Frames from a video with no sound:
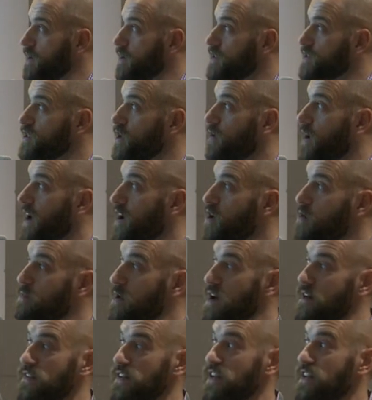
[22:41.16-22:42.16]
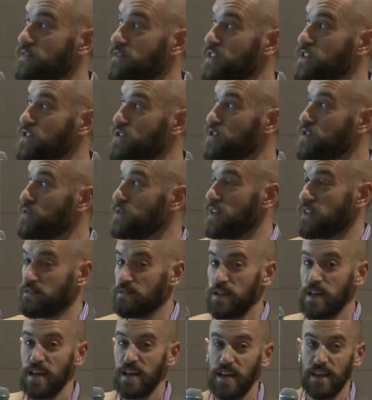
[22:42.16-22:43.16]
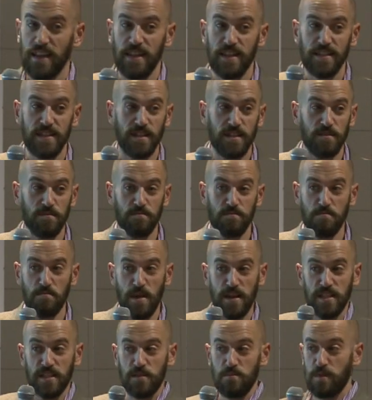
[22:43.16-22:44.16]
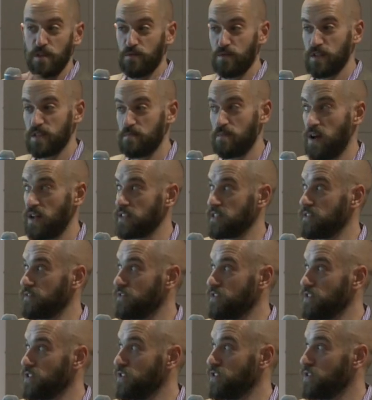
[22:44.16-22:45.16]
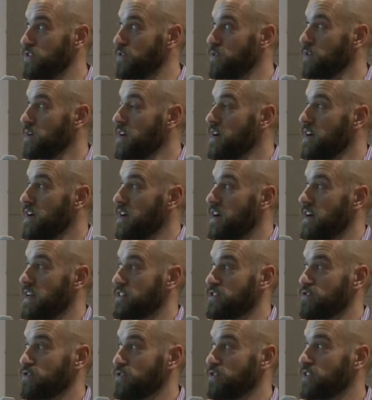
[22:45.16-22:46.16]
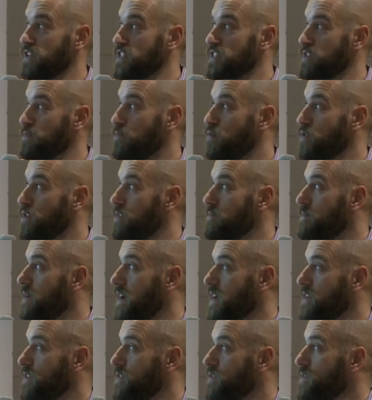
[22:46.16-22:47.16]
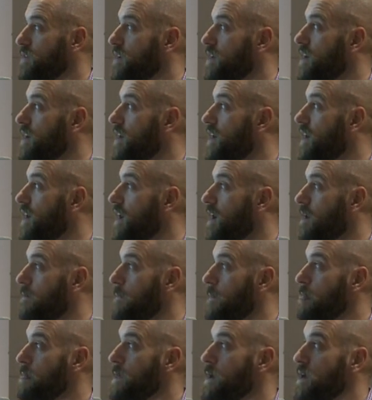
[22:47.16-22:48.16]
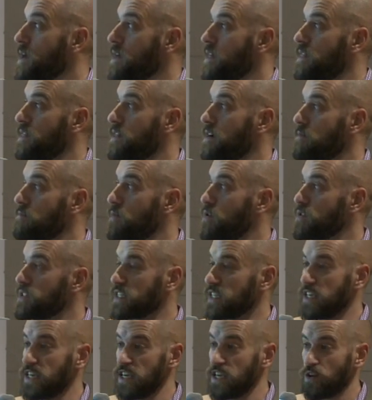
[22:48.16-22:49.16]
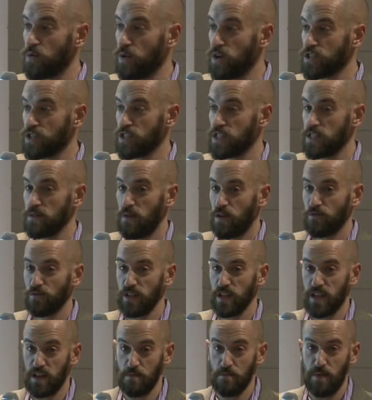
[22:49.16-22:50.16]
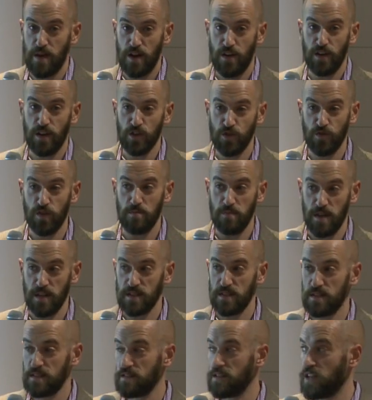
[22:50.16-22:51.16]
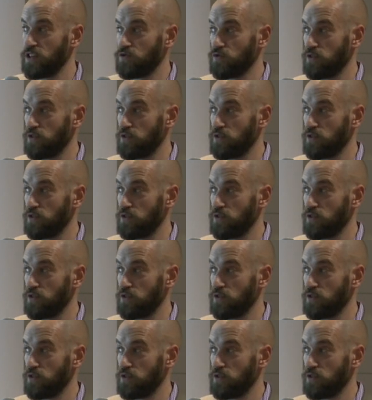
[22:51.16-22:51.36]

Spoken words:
So I hope I have convinced you that this is meant to be responsive to you. It's certainly supported by you. The most key questions about really comparing treatment